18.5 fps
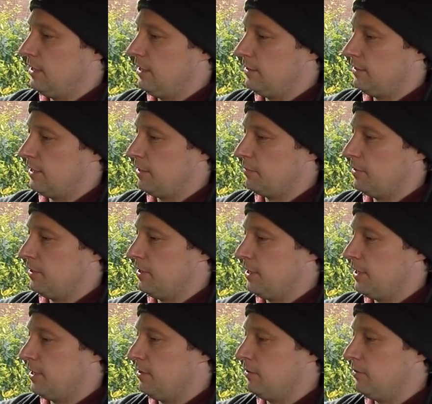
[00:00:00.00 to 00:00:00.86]
a
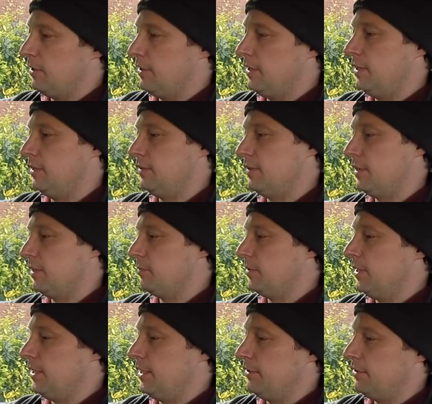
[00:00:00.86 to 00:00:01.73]
segment now and then a
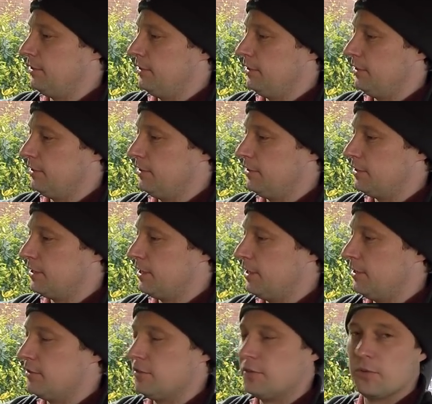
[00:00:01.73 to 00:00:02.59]
segment later on the other
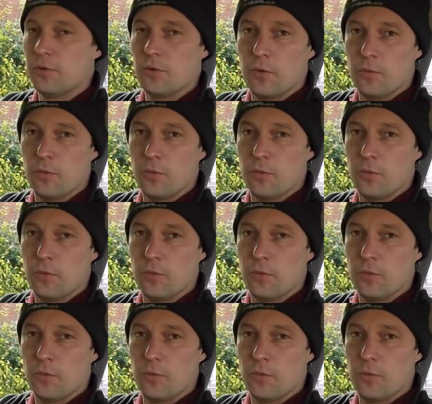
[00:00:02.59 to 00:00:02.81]
charge,